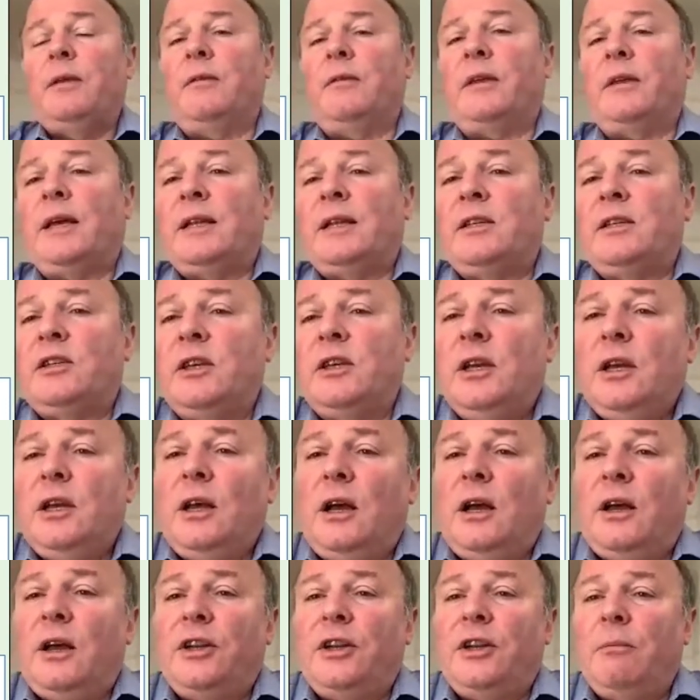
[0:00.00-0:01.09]
that
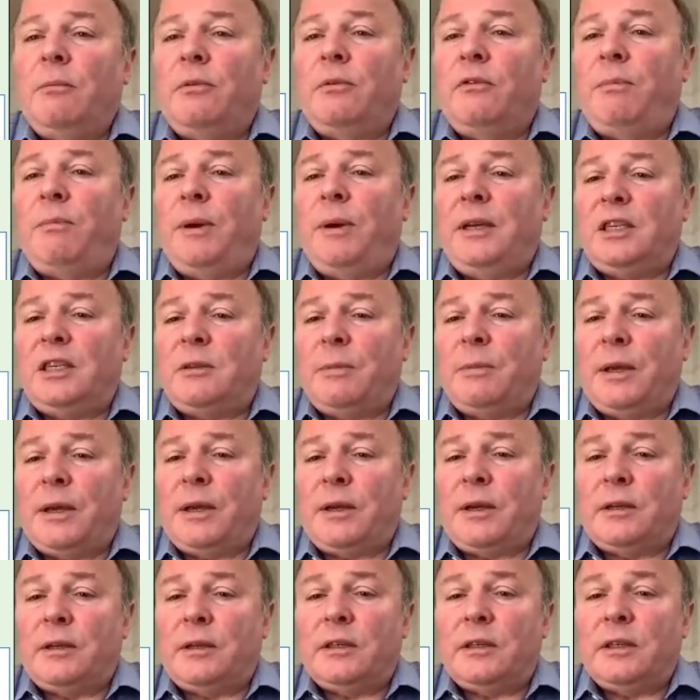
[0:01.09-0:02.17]
the number of
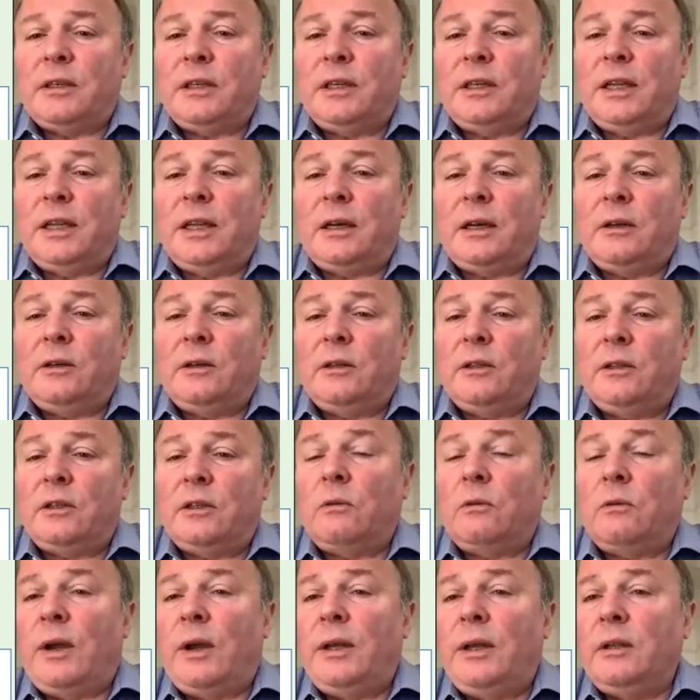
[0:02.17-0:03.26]
pacemakers in England
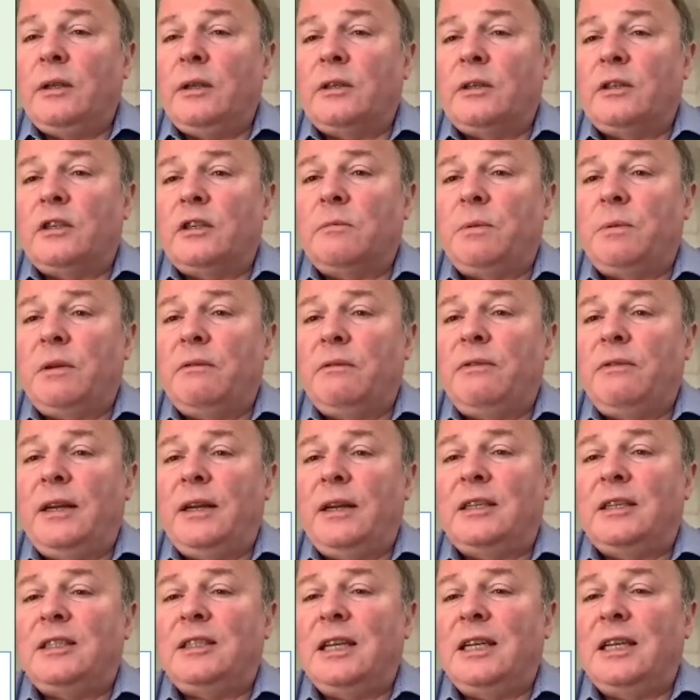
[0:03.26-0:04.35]
and Wales has been
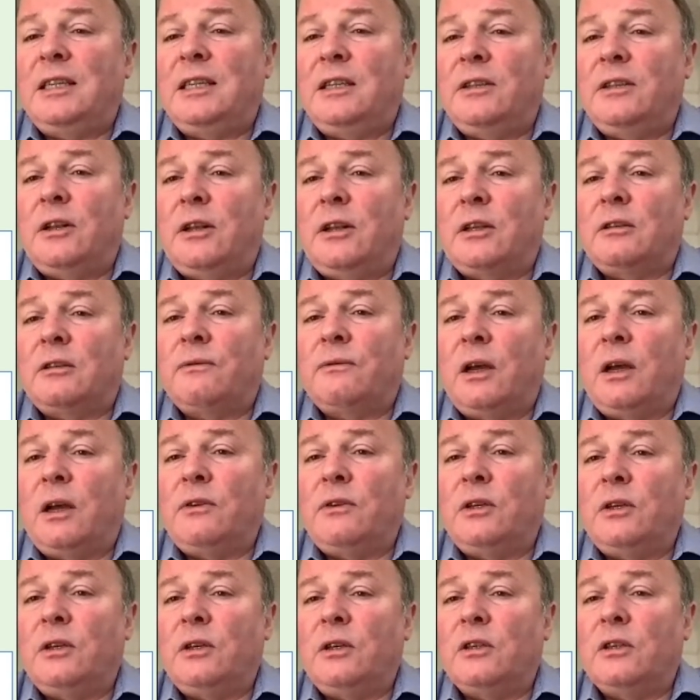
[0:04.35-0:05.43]
fairly steady in the last
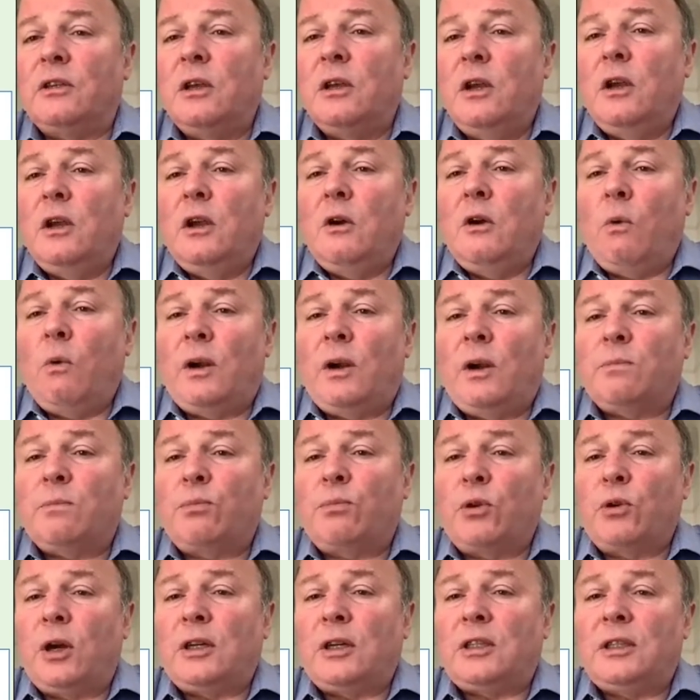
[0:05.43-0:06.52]
5 years, whereas
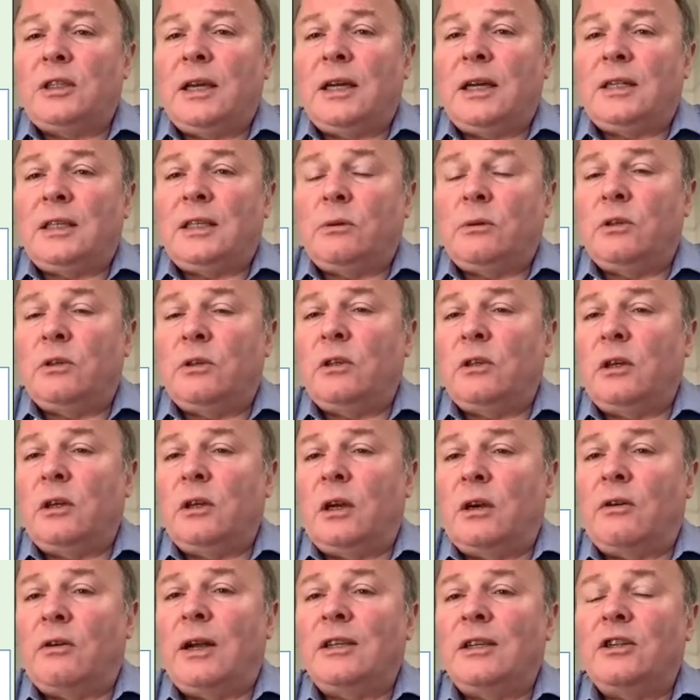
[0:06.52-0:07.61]
prior to that it was
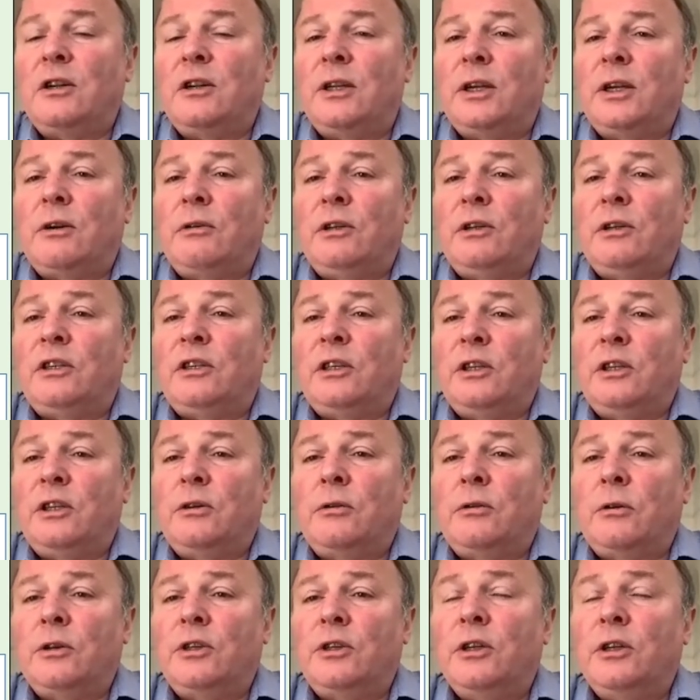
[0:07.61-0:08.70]
gradually increasing
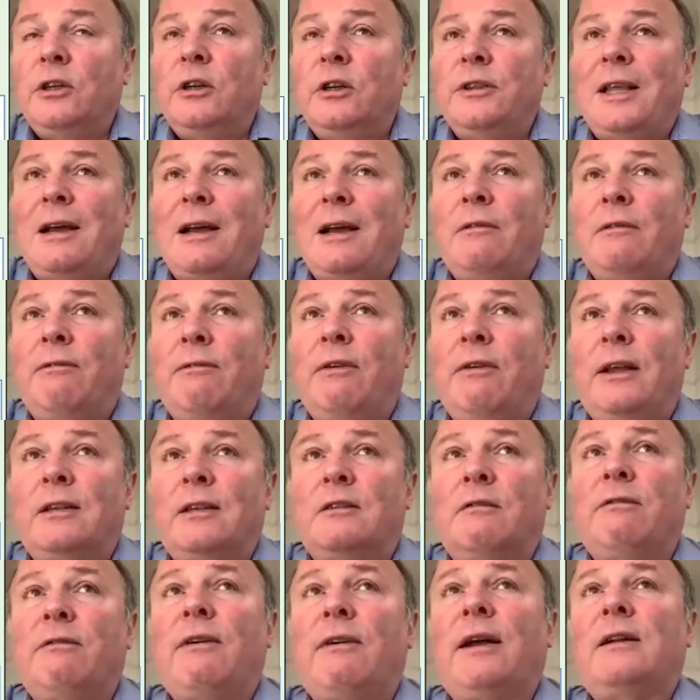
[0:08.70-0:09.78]
year on year. And that
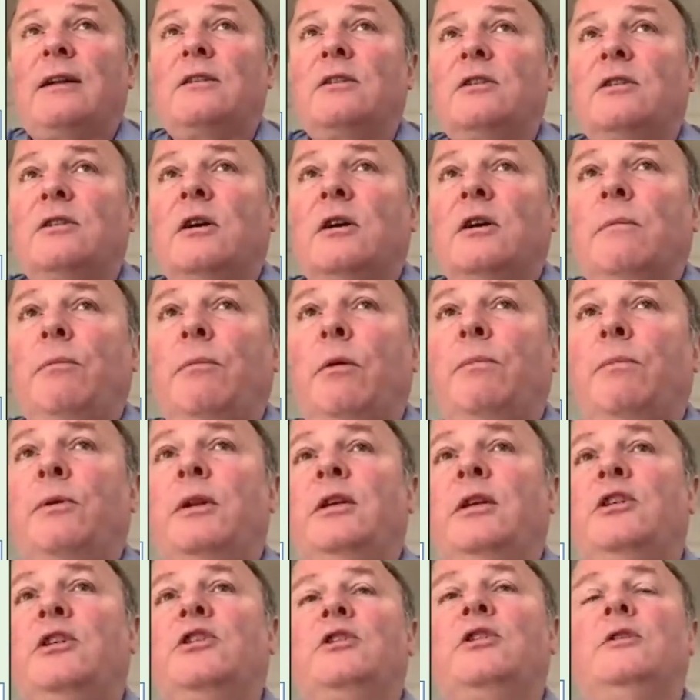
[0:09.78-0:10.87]
reflects the fact that our
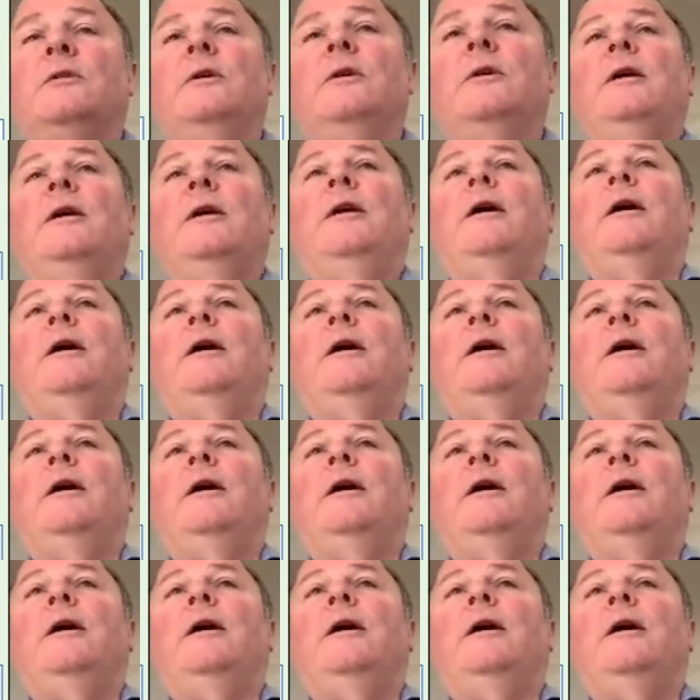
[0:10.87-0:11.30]
population